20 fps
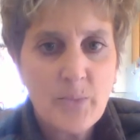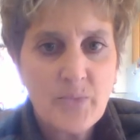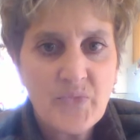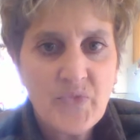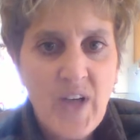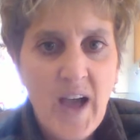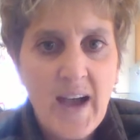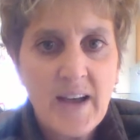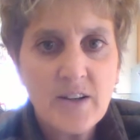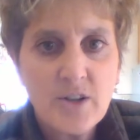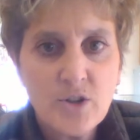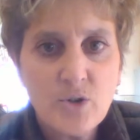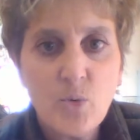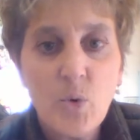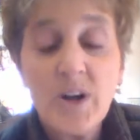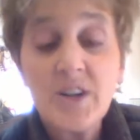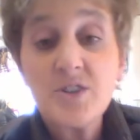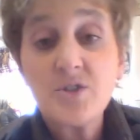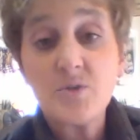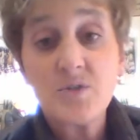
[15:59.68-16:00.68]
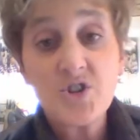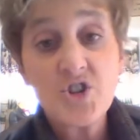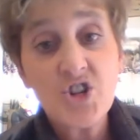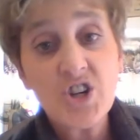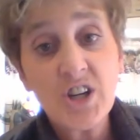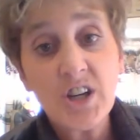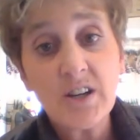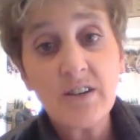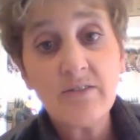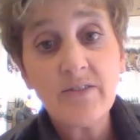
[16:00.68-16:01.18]
that you want to
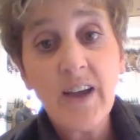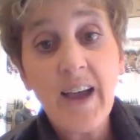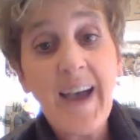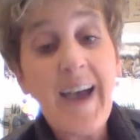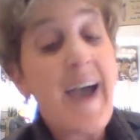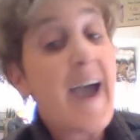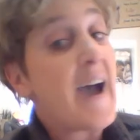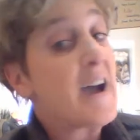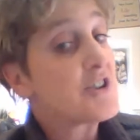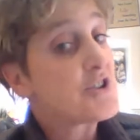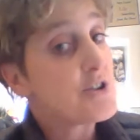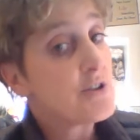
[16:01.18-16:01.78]
achieve as